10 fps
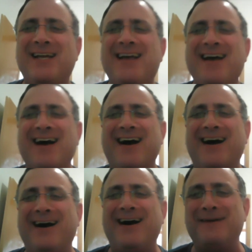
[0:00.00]

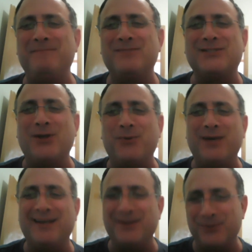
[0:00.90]
So we
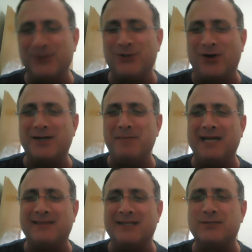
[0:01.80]
will talk about that as well.